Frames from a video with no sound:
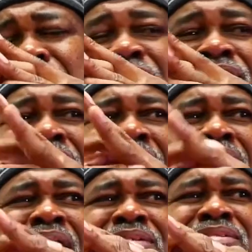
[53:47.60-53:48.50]
I really don't hang.
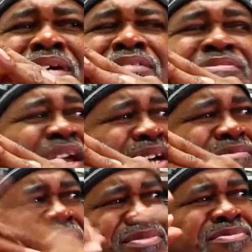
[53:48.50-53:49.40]
I I not hang
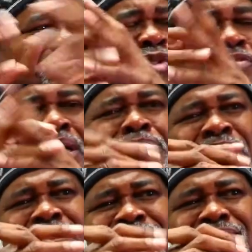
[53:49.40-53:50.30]
out with him old times
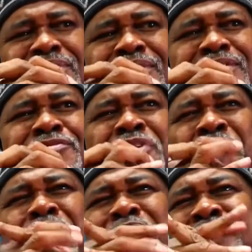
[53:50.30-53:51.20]
have so
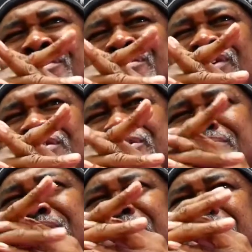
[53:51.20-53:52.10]
we painting on the wall or
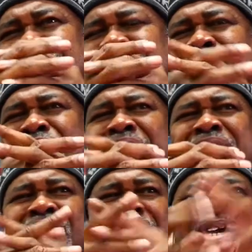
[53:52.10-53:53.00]
something like that. I really don't
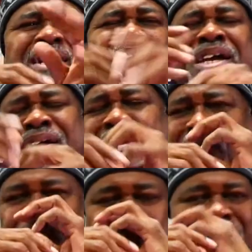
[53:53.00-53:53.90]
hang out, hang out, hang
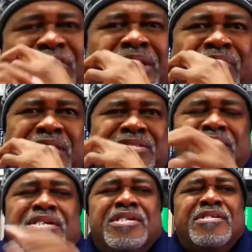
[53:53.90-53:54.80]
out with graffiti writers.
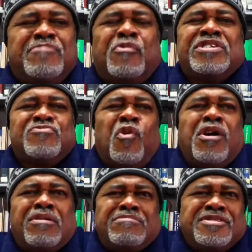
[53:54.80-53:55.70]
Yeah. But when it's
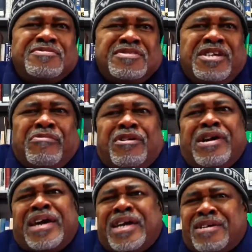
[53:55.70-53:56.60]
warm, yeah, we
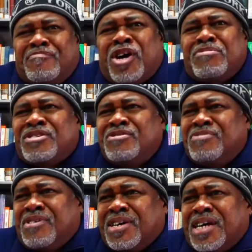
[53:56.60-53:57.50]
all hang out, and
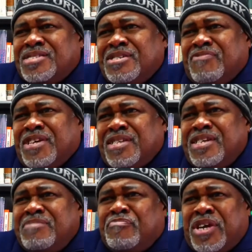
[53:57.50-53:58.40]
barbecue and all kind of stuff like
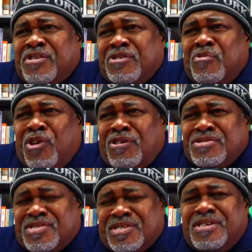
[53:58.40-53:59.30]
that, and painting on the
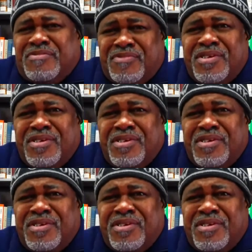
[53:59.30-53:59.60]
walls and stuff.